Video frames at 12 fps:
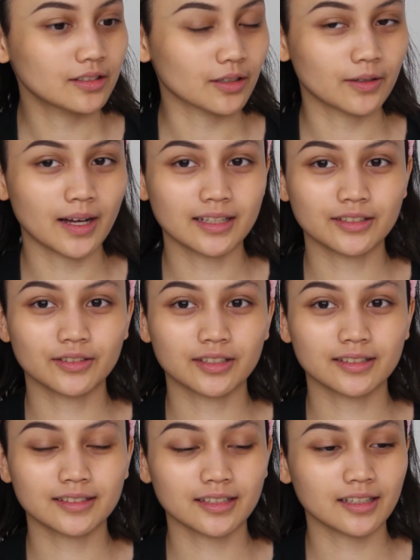So as you
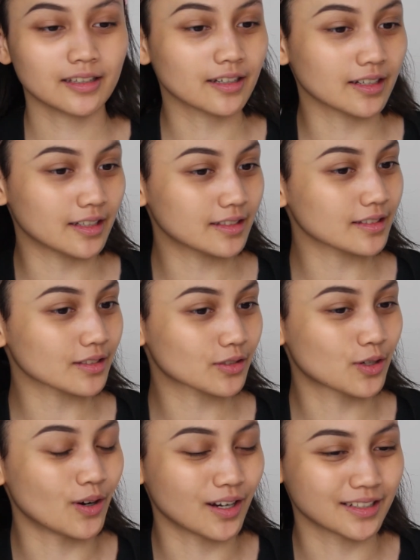can see, there is a
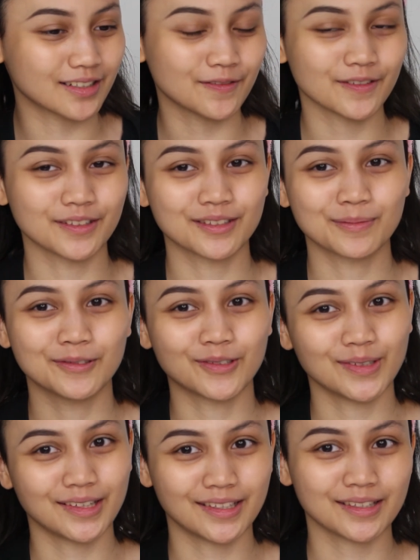strong difference
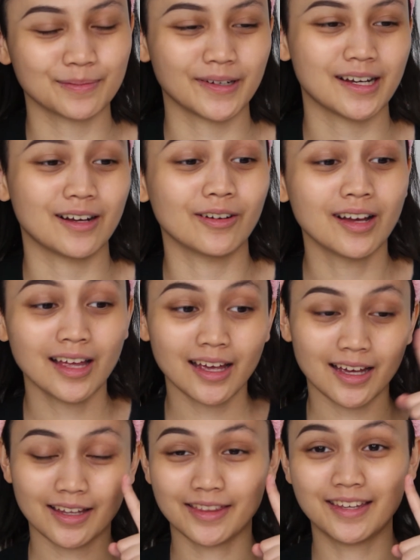between this brow
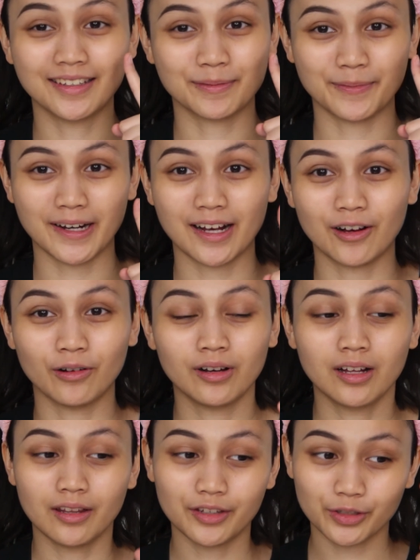and this brow.
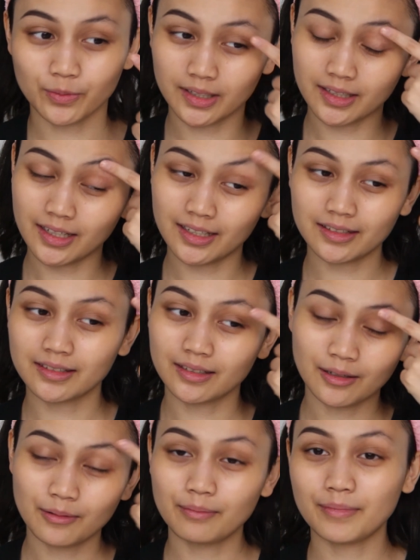This one is
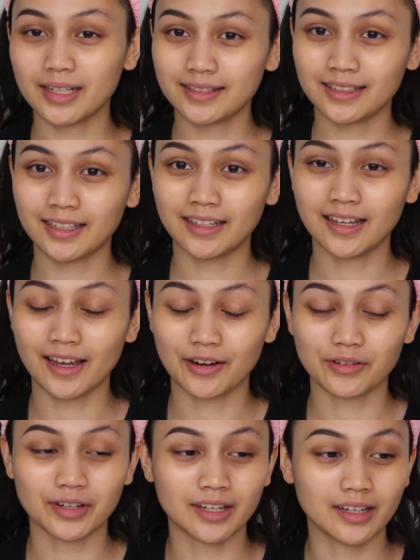messy,
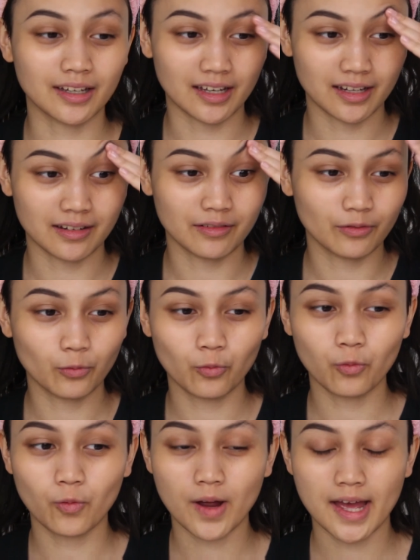hairy,
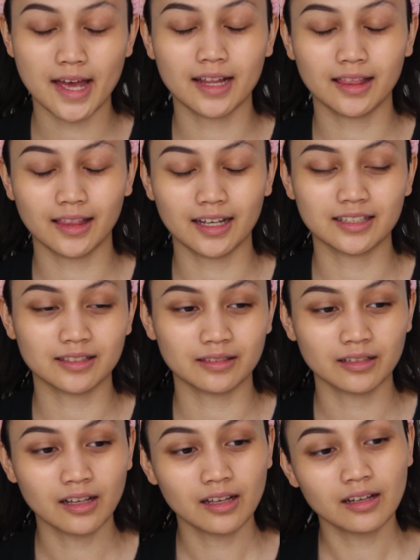and way
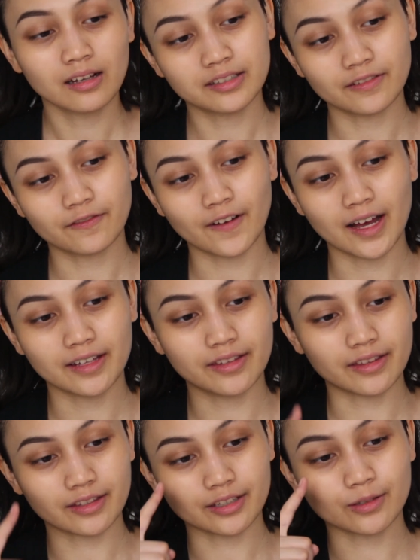less defined
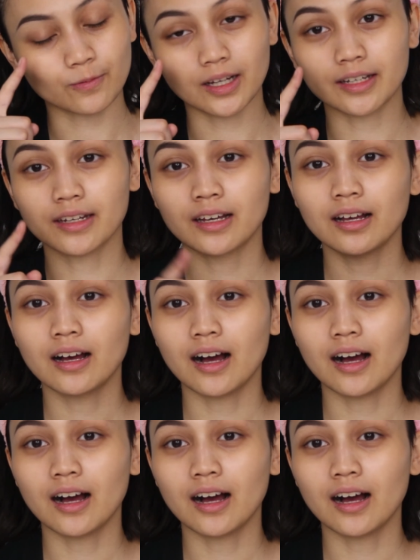than this one.